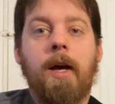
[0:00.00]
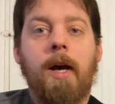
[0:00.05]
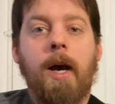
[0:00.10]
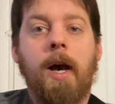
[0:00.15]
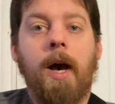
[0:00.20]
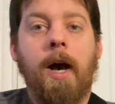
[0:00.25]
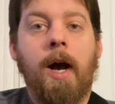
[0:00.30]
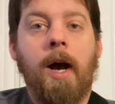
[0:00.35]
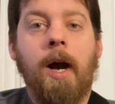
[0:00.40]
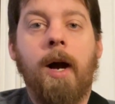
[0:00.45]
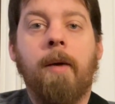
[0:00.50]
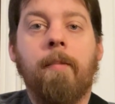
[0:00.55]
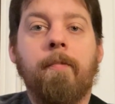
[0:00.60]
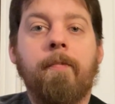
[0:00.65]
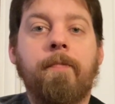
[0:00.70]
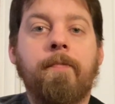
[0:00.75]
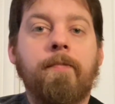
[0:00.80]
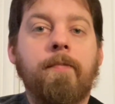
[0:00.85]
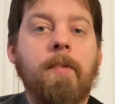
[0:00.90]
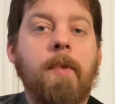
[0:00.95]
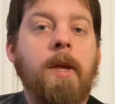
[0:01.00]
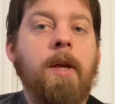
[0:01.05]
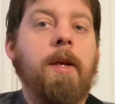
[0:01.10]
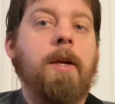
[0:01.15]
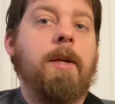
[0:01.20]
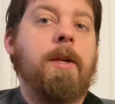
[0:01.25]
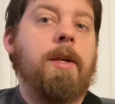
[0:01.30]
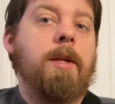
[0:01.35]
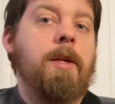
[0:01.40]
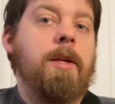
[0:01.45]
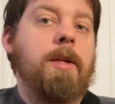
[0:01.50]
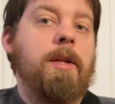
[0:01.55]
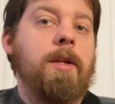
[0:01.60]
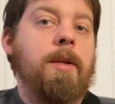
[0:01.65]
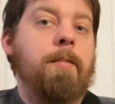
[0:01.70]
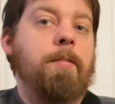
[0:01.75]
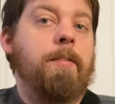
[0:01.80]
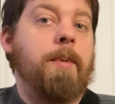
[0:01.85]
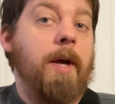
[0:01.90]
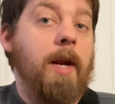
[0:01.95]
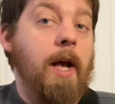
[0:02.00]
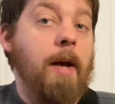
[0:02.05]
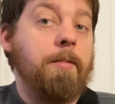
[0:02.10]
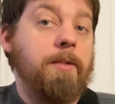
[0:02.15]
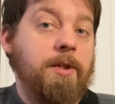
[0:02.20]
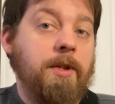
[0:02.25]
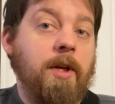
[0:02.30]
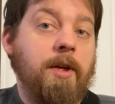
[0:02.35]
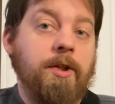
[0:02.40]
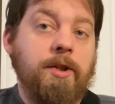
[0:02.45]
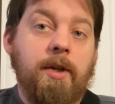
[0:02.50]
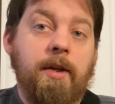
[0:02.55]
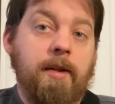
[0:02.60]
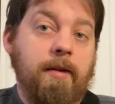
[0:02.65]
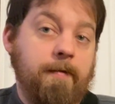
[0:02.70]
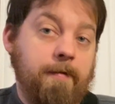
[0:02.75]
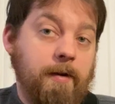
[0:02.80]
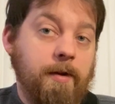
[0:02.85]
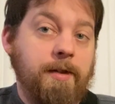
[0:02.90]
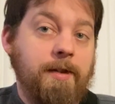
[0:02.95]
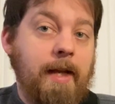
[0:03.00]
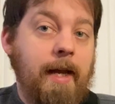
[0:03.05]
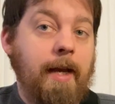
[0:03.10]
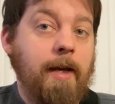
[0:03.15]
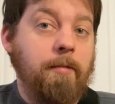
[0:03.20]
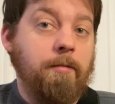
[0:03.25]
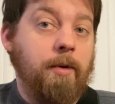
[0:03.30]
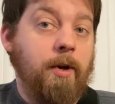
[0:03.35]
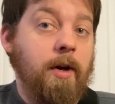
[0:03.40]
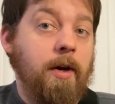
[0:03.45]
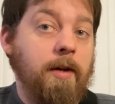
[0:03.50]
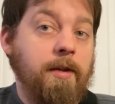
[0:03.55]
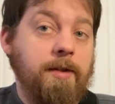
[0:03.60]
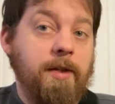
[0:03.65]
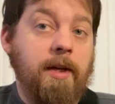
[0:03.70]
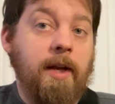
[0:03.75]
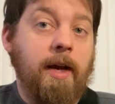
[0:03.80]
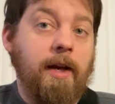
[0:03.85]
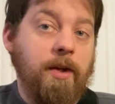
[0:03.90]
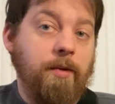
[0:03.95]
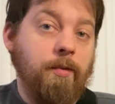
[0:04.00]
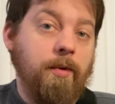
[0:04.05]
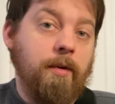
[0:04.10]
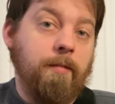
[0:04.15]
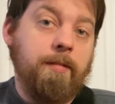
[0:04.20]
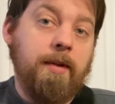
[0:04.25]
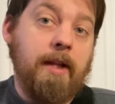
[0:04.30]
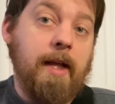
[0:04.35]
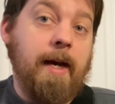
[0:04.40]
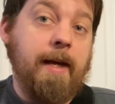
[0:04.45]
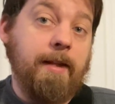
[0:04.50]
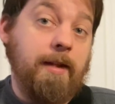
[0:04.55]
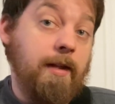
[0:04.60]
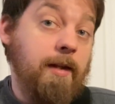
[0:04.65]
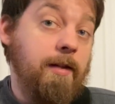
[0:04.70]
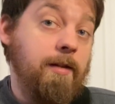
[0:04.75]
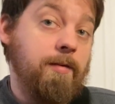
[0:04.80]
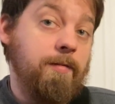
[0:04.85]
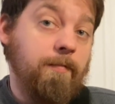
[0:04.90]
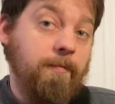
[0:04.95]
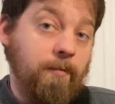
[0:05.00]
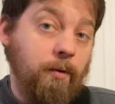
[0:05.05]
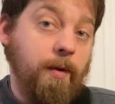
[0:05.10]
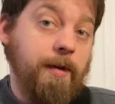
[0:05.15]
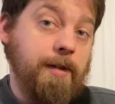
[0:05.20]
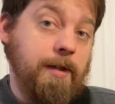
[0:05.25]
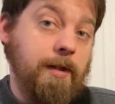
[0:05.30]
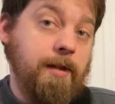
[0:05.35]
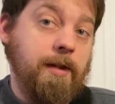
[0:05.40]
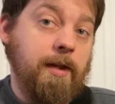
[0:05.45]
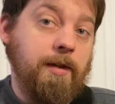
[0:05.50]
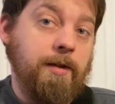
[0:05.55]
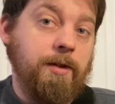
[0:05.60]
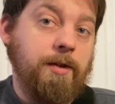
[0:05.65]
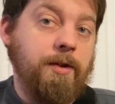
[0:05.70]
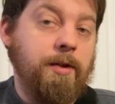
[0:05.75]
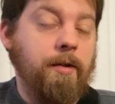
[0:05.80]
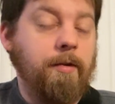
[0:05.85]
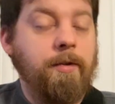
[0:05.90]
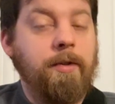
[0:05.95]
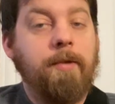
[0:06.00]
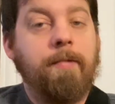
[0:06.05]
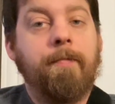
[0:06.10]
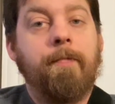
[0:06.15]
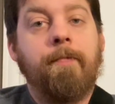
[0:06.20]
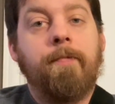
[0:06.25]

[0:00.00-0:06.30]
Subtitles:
But I'm just going to show you the first 8 bars and how you would apply these voicings I just showed you.